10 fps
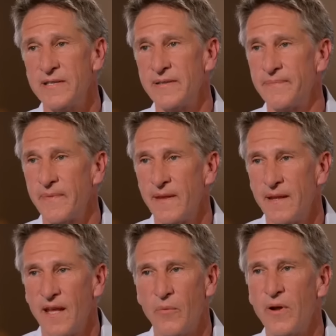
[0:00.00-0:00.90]
amazing?
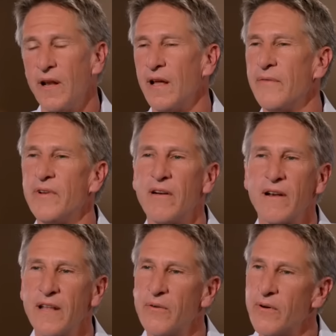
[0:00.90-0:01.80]
And we loved
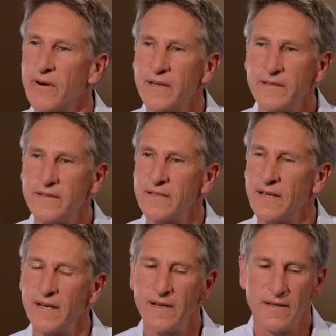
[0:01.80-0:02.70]
on Leroy
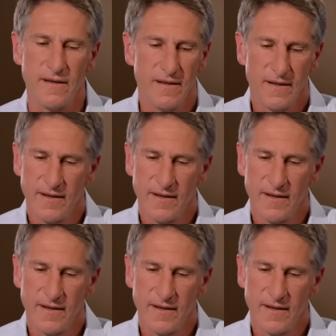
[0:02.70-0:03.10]
John, and